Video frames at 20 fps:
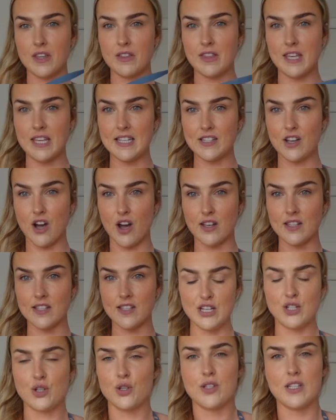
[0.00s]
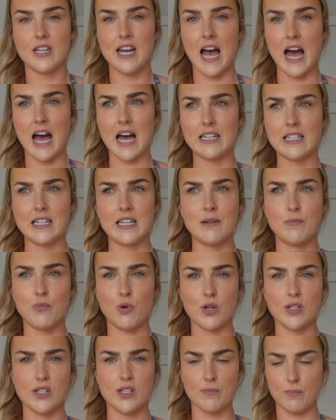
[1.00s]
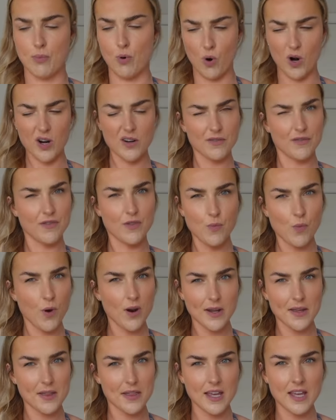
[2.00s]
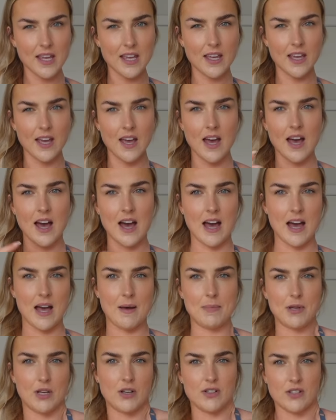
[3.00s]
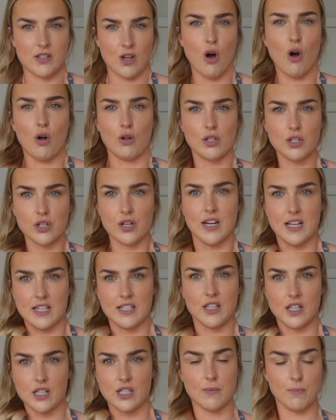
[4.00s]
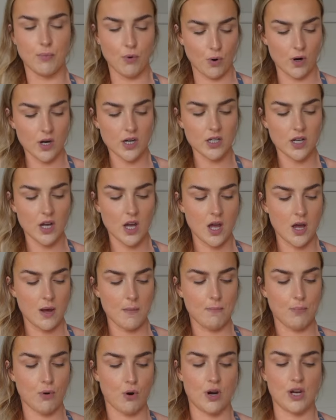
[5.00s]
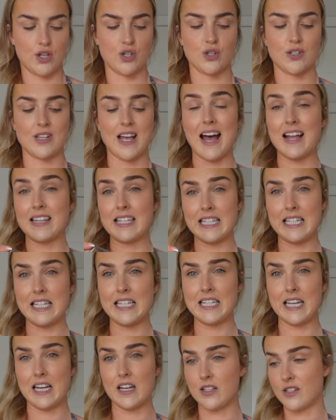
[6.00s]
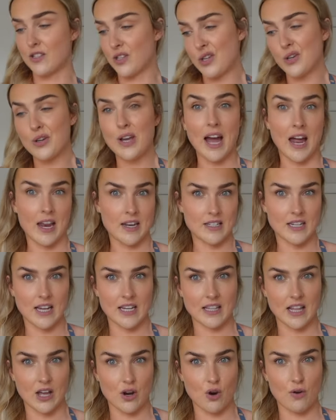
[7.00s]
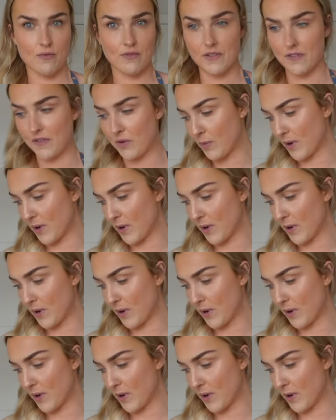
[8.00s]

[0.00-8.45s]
these guys. It doesn't add any more support from what I think, because the halter is the support. But it just adds a detail, so you can take that off if you